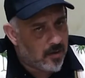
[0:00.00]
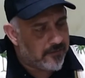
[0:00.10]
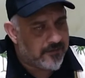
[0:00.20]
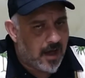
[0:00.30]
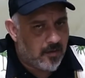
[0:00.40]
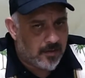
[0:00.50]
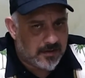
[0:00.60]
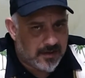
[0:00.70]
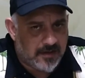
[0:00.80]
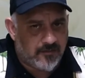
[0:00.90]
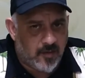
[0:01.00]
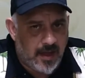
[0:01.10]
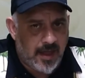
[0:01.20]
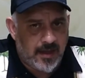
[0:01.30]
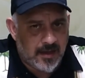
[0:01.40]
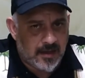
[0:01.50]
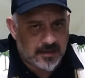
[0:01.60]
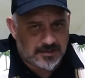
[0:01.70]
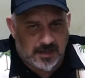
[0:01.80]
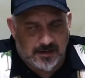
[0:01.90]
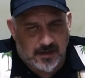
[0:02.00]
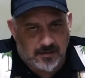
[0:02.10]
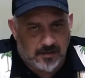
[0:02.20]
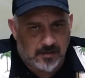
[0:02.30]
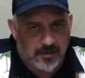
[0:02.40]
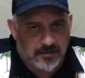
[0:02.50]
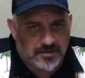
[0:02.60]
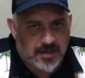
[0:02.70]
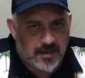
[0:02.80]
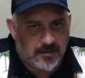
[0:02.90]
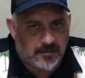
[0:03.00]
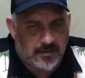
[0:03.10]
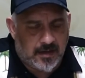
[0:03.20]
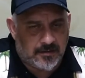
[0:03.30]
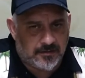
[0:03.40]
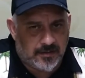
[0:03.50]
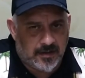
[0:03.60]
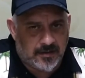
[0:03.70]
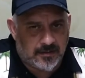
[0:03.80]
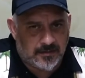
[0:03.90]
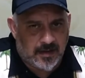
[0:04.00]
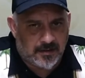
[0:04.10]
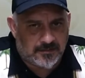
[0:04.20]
We've got one to give away. Check it out on our other channel, our